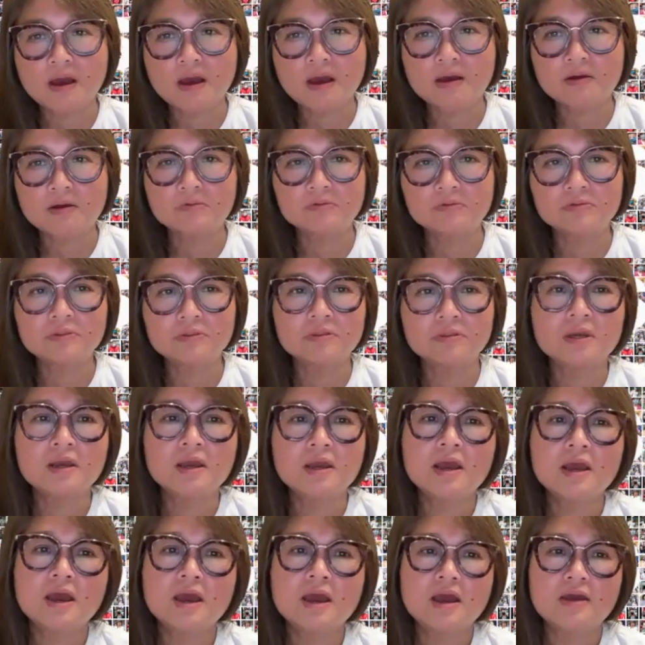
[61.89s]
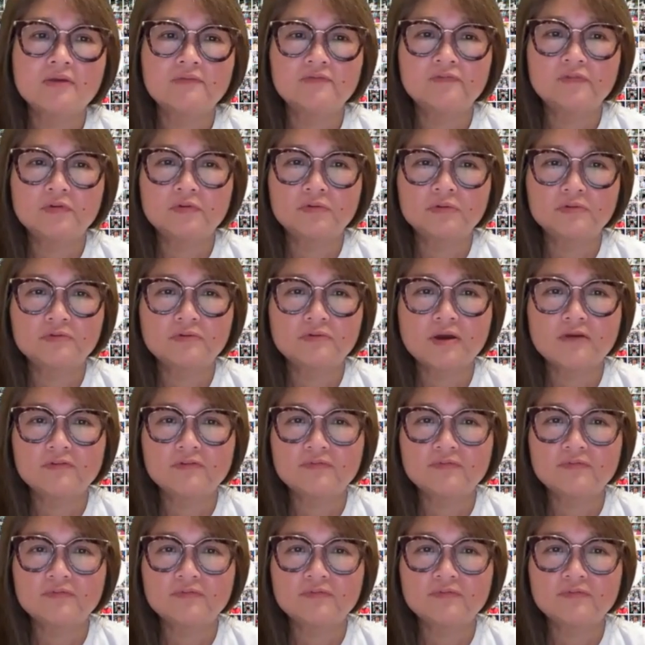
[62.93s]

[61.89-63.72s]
out and photographed